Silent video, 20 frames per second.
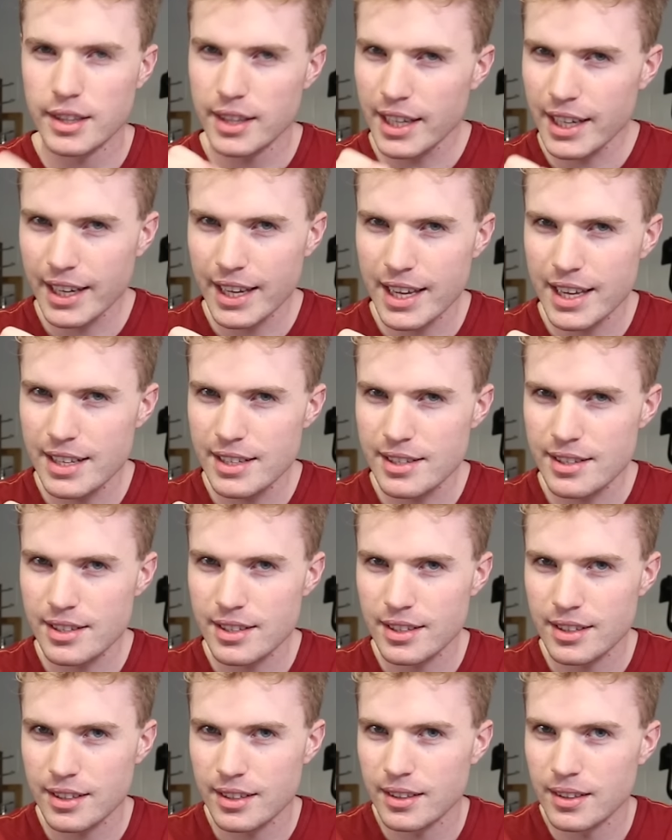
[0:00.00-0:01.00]
thing
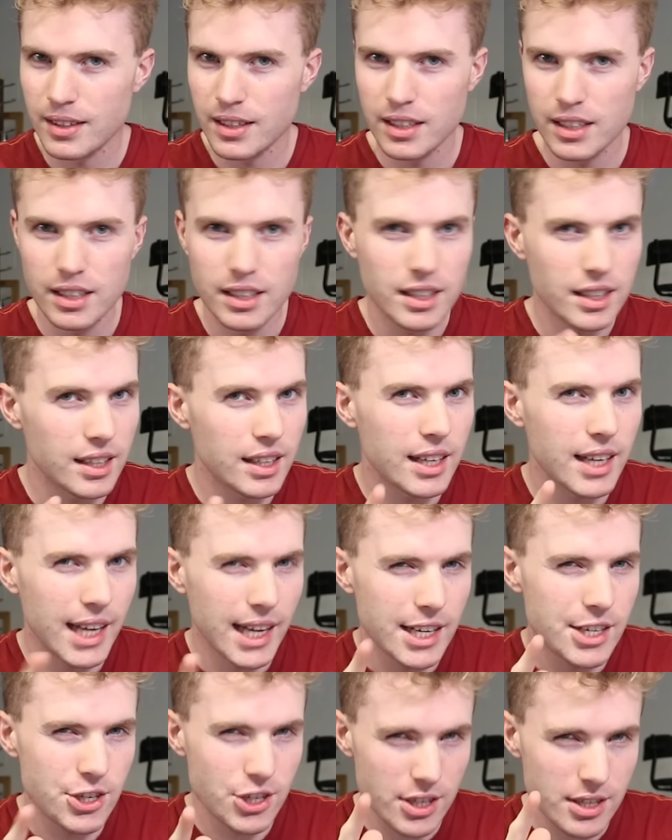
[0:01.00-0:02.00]
is,
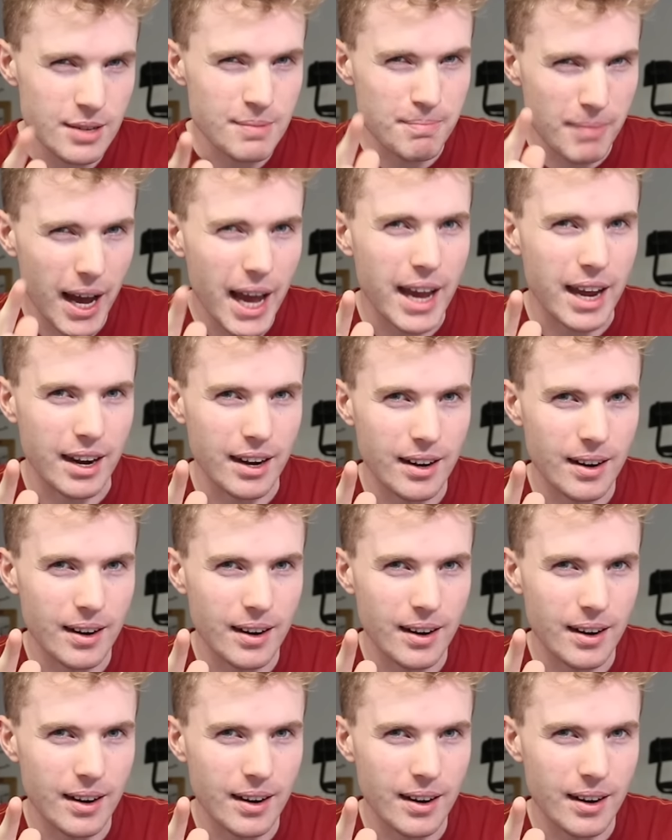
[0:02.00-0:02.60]
it just might.